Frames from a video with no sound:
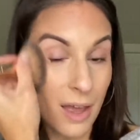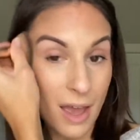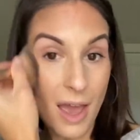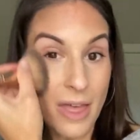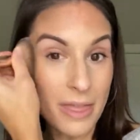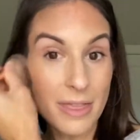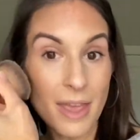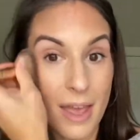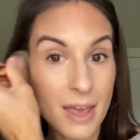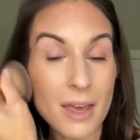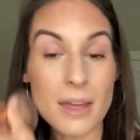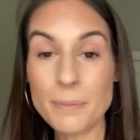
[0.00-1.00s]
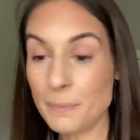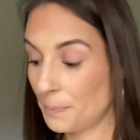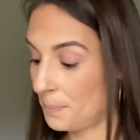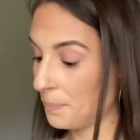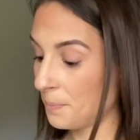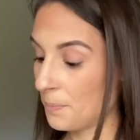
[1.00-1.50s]
and then
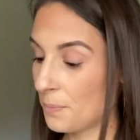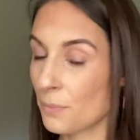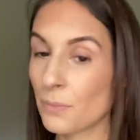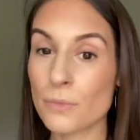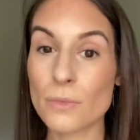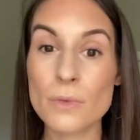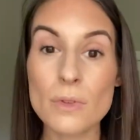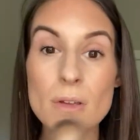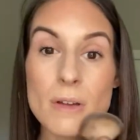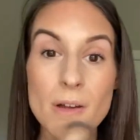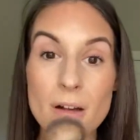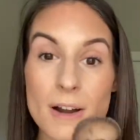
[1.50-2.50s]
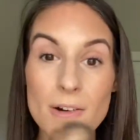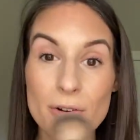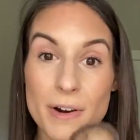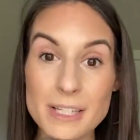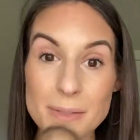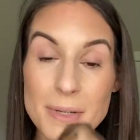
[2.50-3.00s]

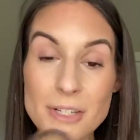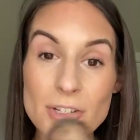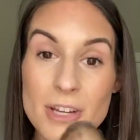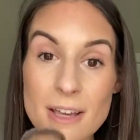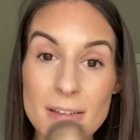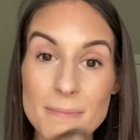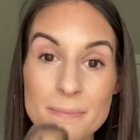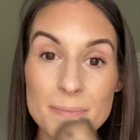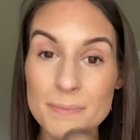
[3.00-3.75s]
across my chin